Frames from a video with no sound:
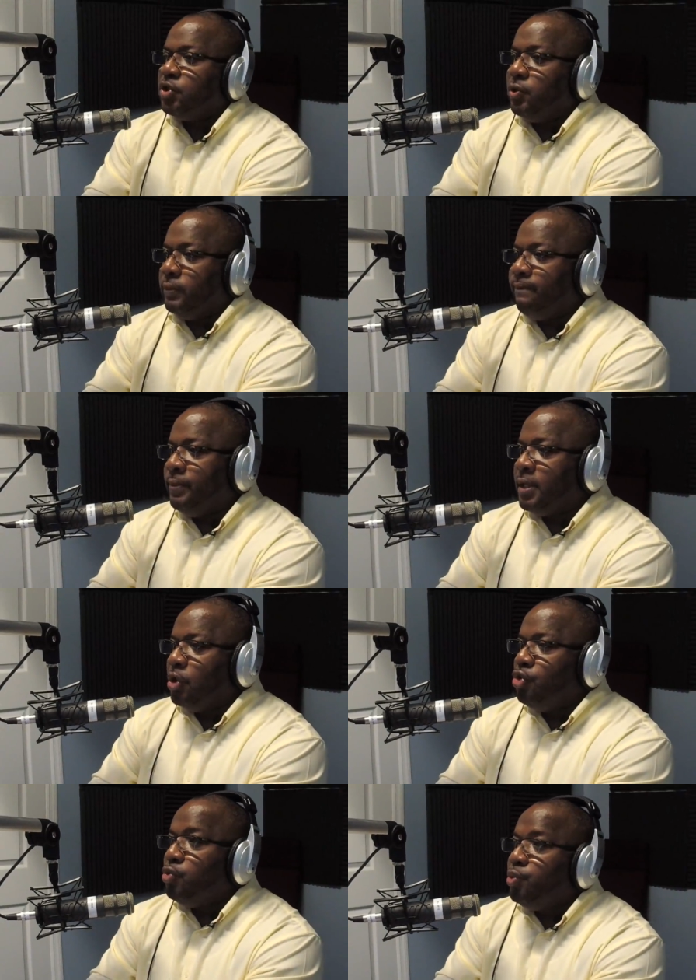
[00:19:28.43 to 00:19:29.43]
So
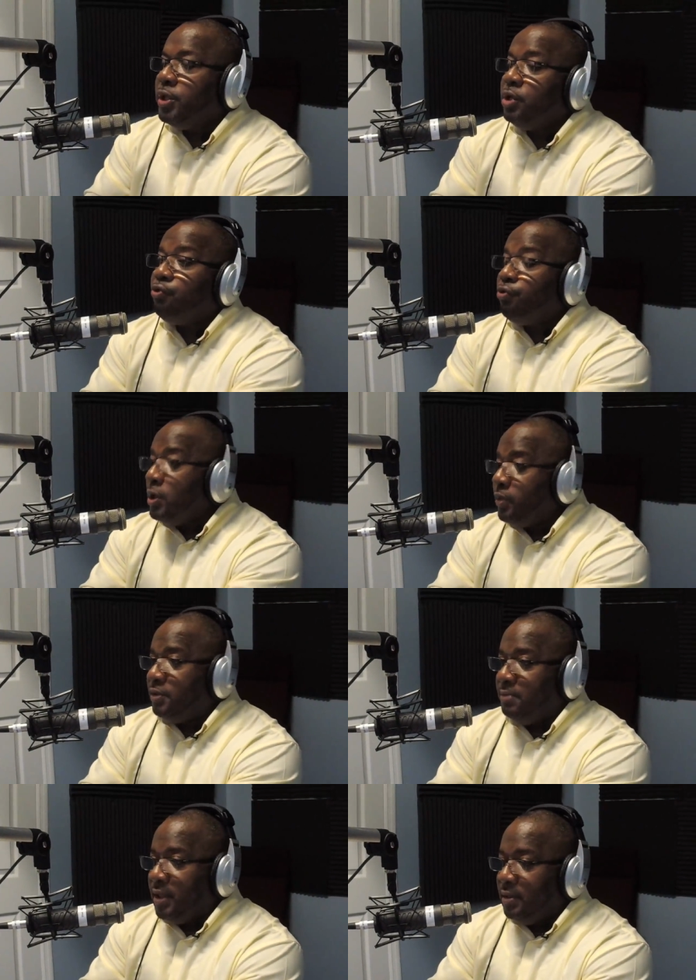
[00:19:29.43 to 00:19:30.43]
you would agree
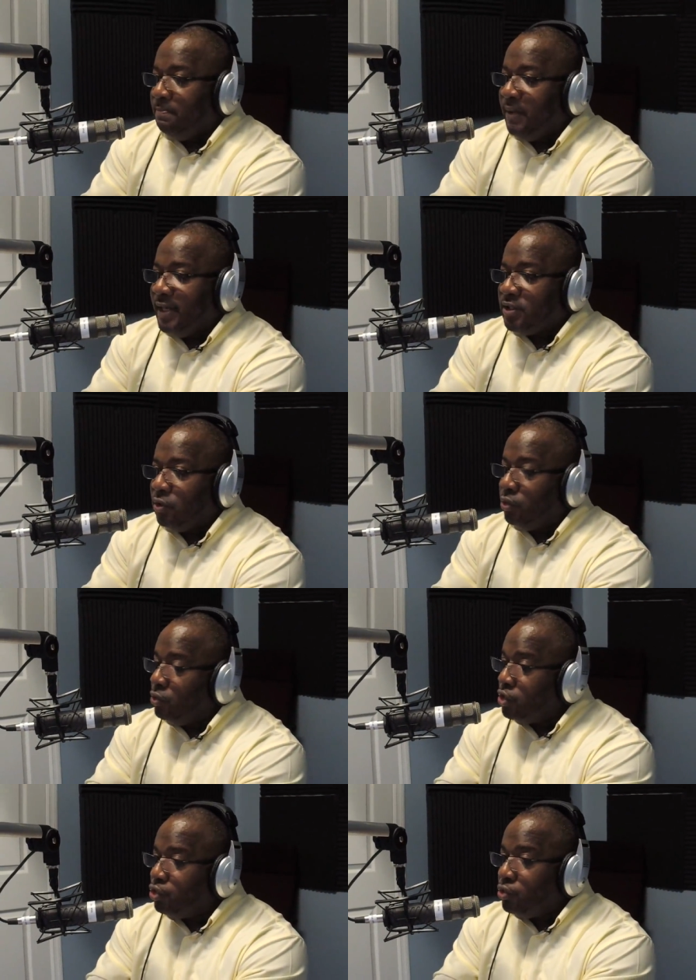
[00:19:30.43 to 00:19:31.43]
with me based on
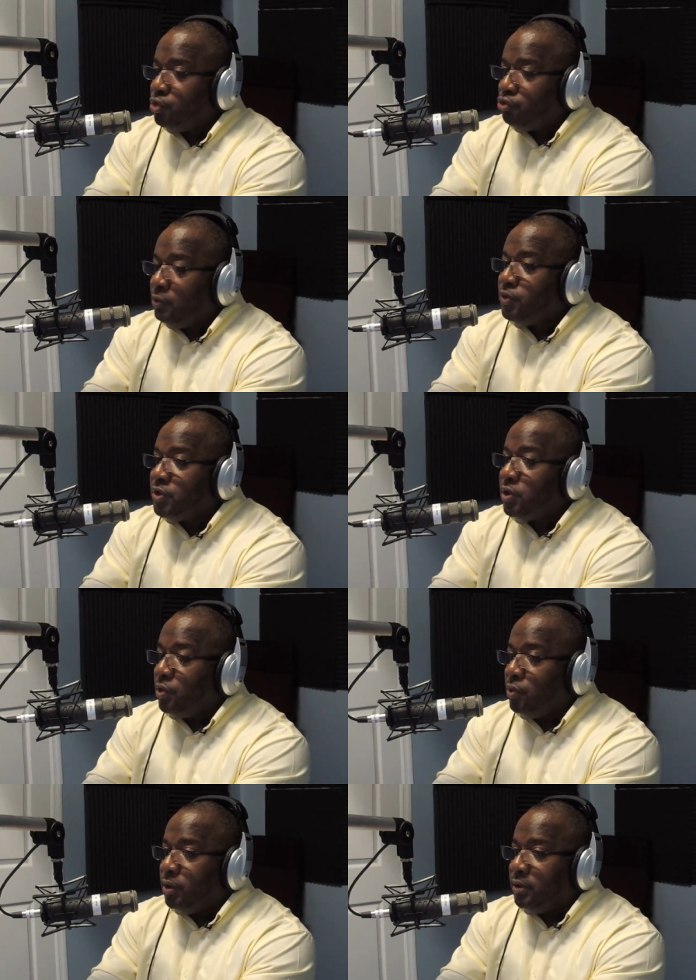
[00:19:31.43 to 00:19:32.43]
those two scriptures
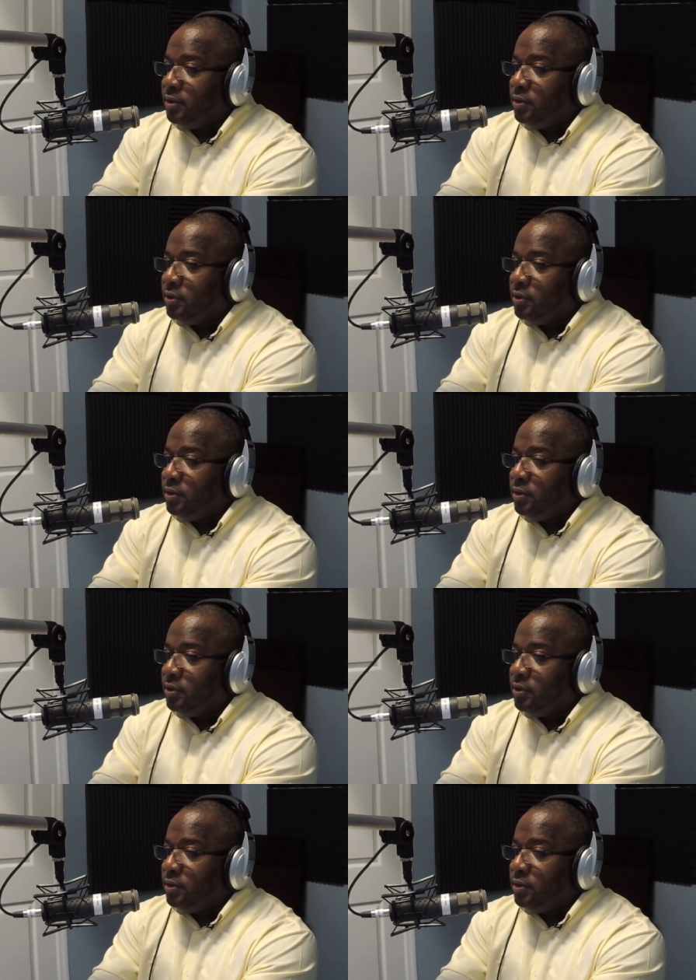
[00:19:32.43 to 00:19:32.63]
alone,